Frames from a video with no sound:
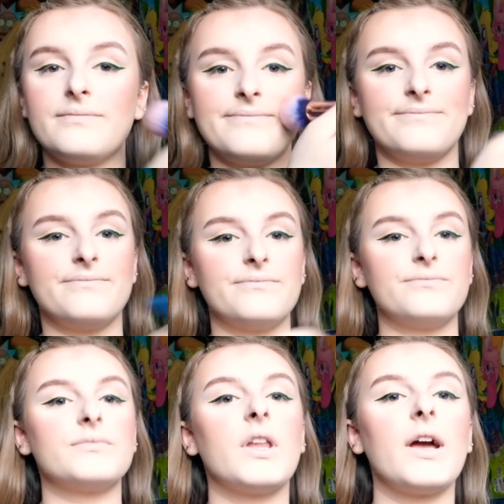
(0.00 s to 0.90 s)

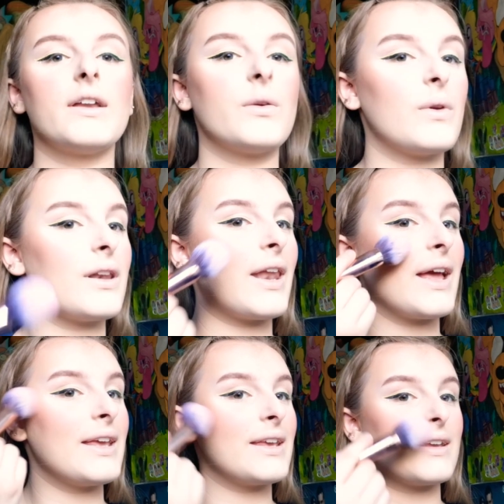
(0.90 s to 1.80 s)
I don't
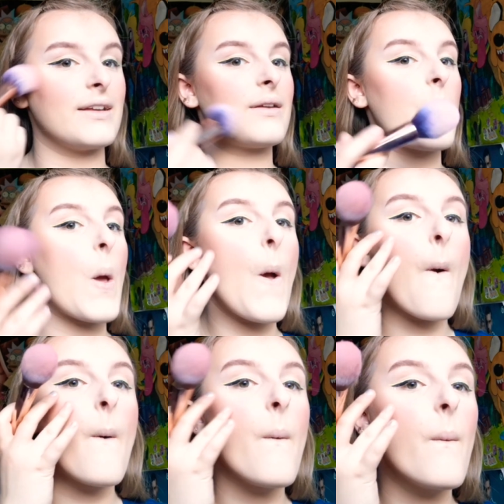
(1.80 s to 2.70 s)
like it.
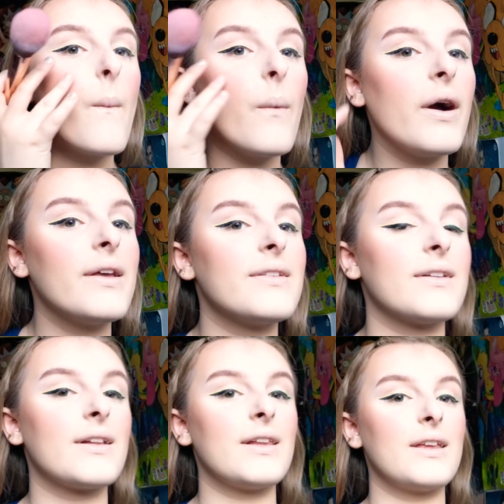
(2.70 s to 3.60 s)
Why is
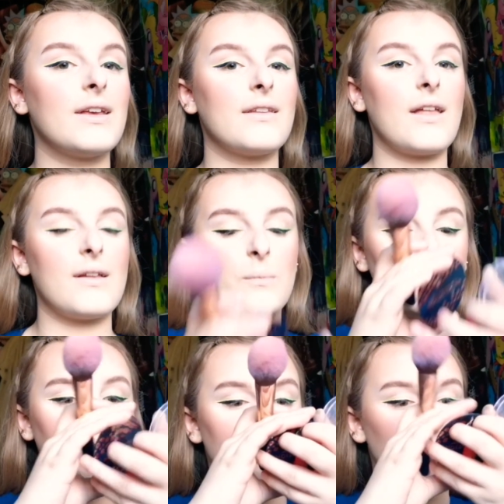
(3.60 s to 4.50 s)
it clinging that
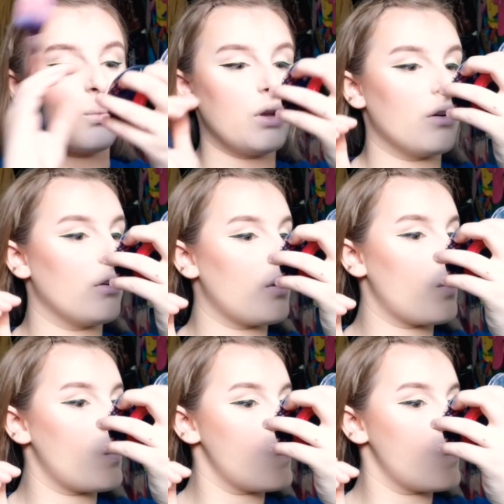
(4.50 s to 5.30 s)
part weird?